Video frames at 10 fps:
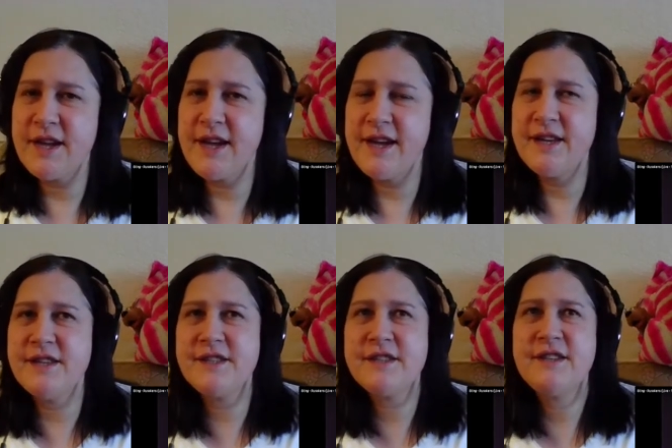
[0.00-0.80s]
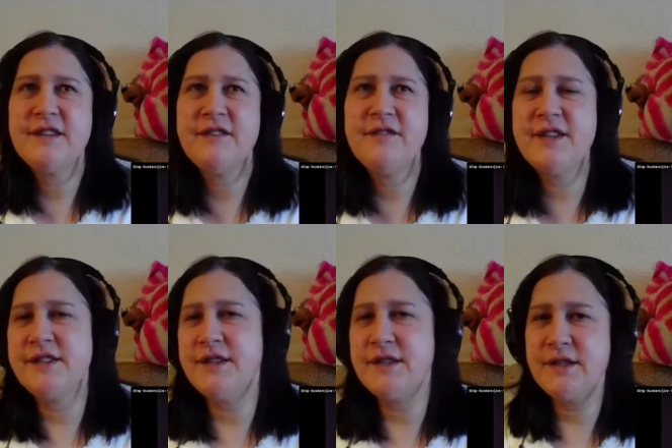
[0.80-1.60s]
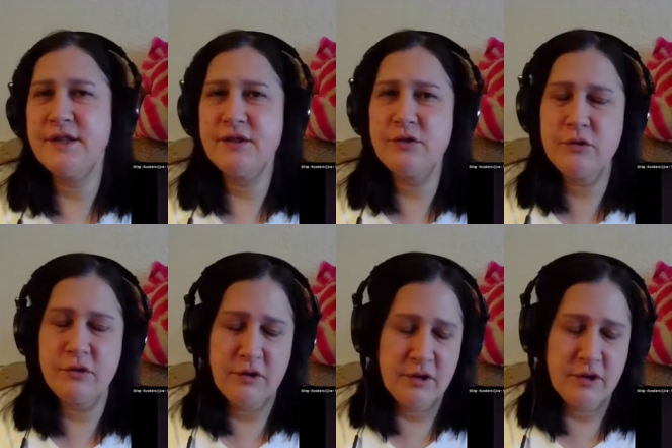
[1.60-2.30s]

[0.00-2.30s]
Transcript: and their citizens, or